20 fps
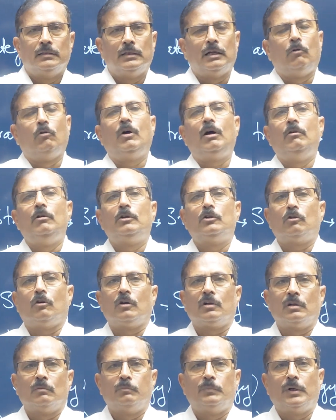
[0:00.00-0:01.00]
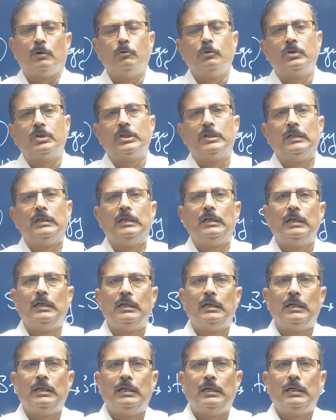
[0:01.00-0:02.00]
Now I will talk about
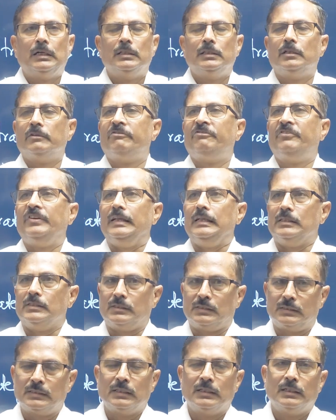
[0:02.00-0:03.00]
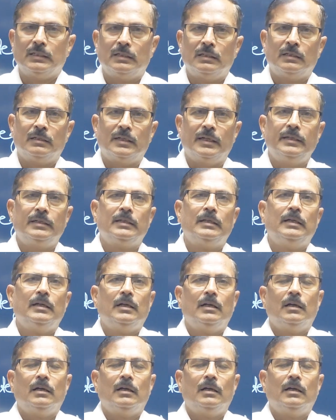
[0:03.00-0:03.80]
the fees, right?